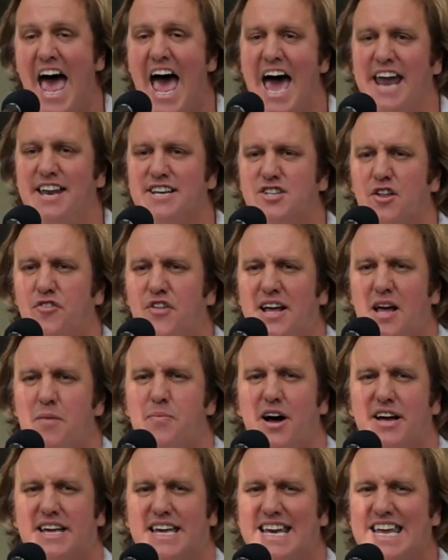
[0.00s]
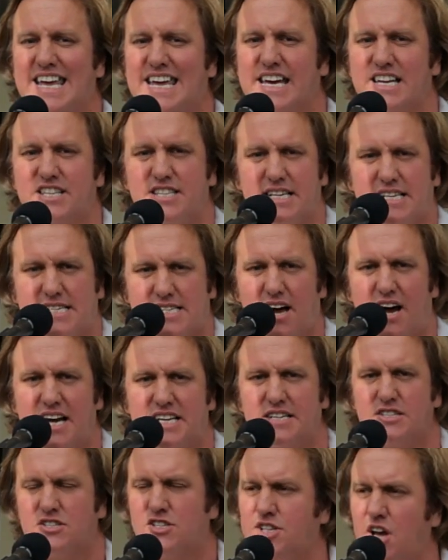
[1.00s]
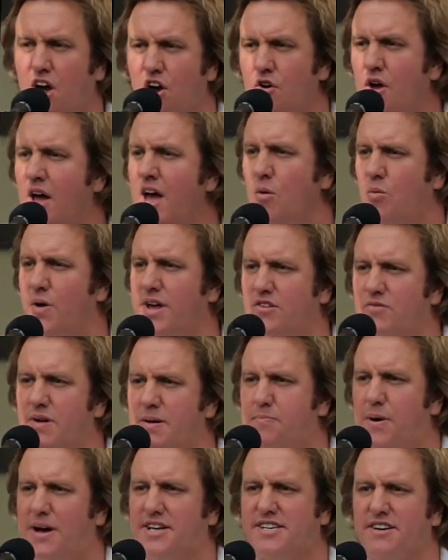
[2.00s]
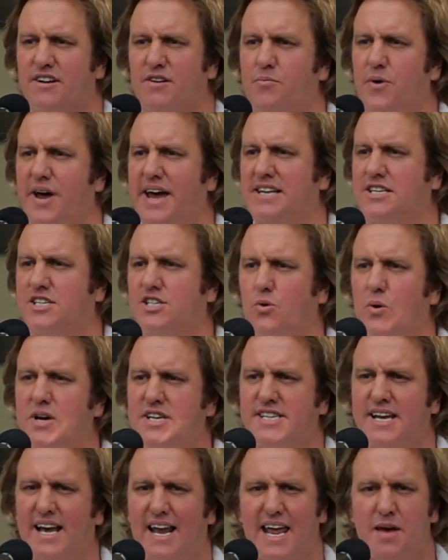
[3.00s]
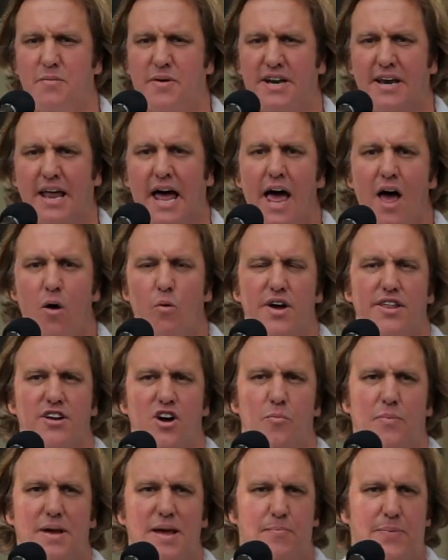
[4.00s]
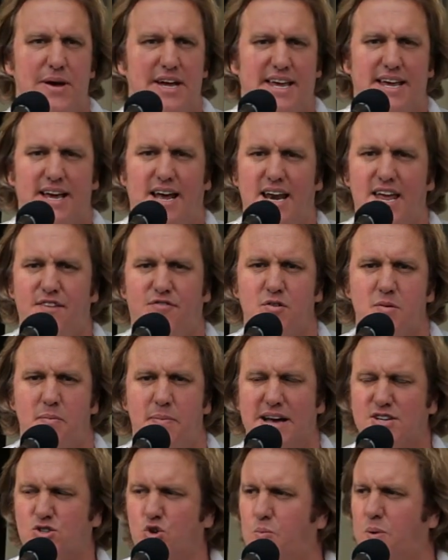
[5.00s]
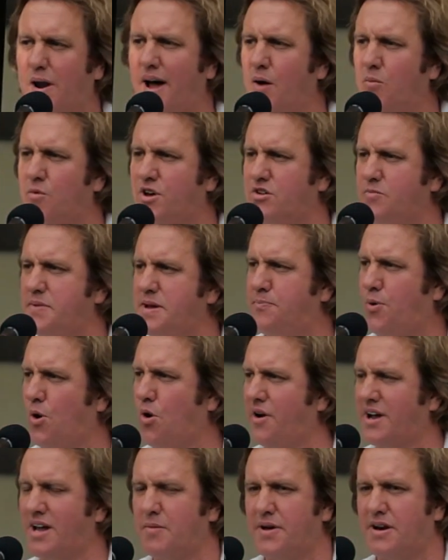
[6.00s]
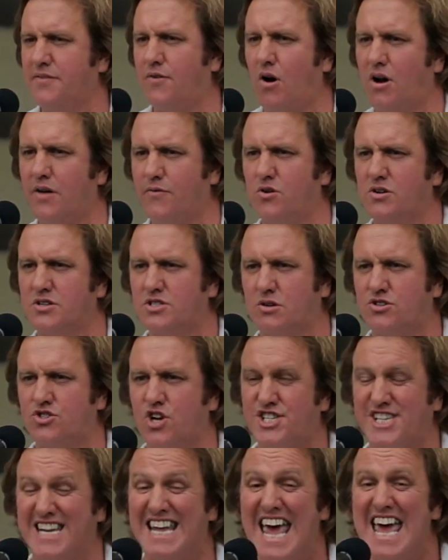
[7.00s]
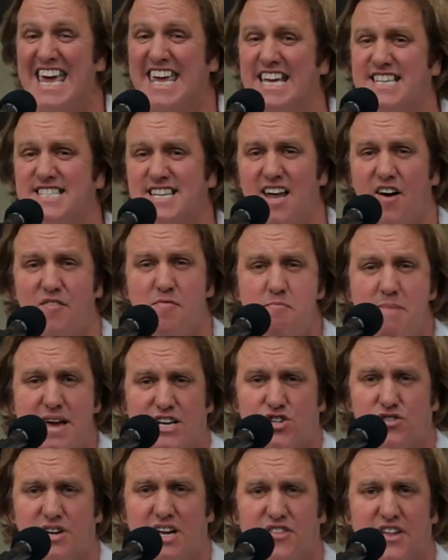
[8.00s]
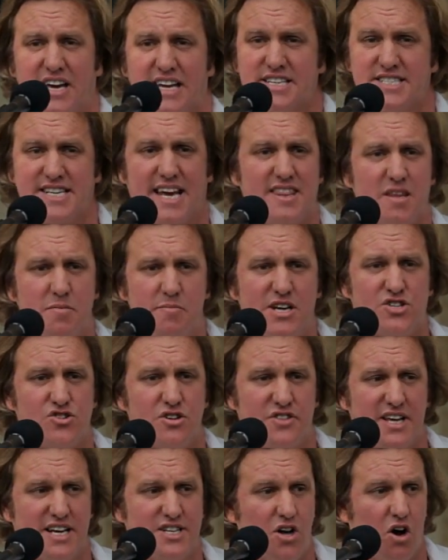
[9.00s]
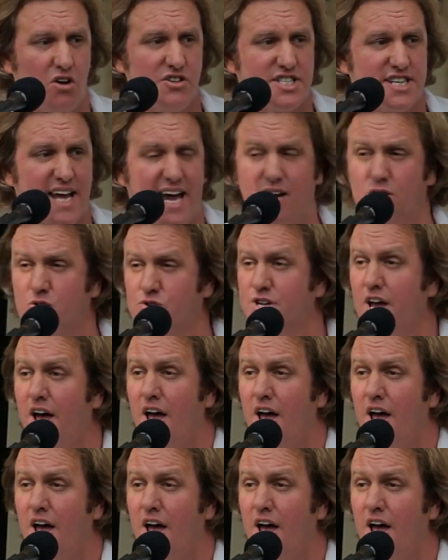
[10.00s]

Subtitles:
And it's the thing about getting kids excited. So whether it be buttering bread, squeezing a lemon, whether it be picking a leaf from a basil plant, whether it be pouring a bit of olive oil into a dressing. Kids love measuring things. Get them measuring things on scales